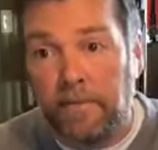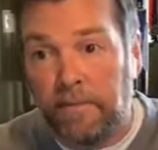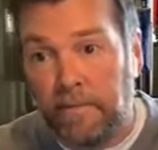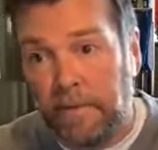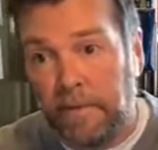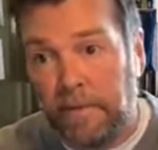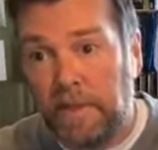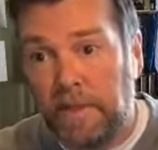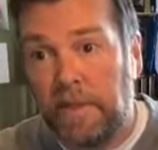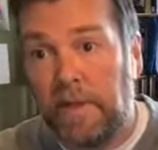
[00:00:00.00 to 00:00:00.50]

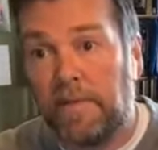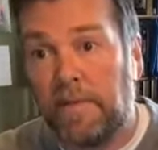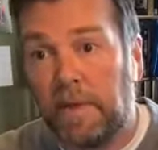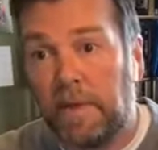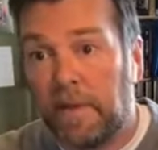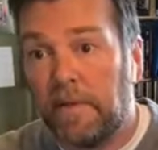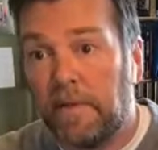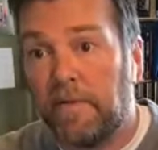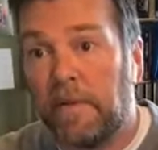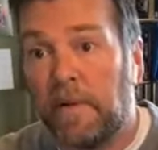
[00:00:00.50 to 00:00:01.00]

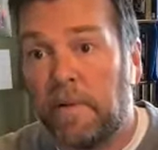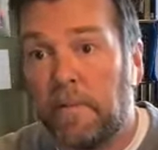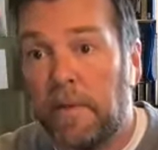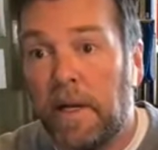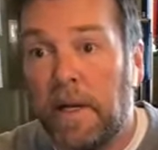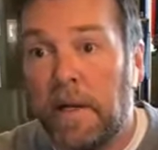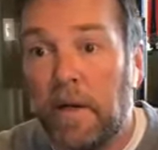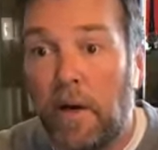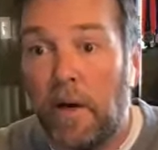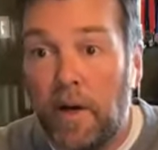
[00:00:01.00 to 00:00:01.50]
specifically from
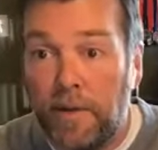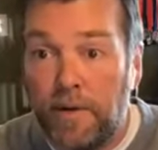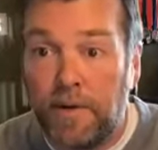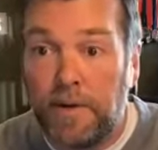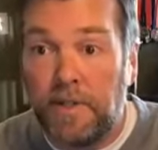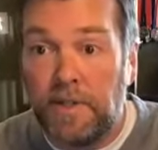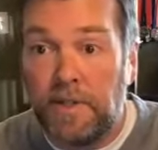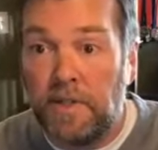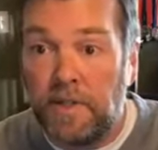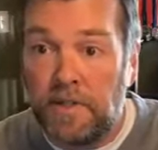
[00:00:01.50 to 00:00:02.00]
like other
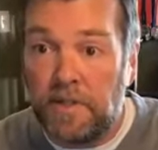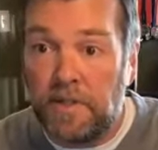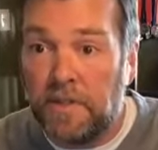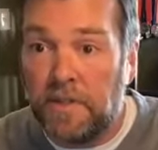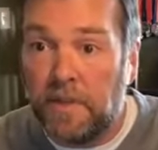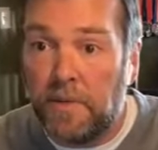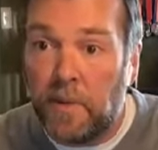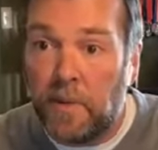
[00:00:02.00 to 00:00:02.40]
decisions that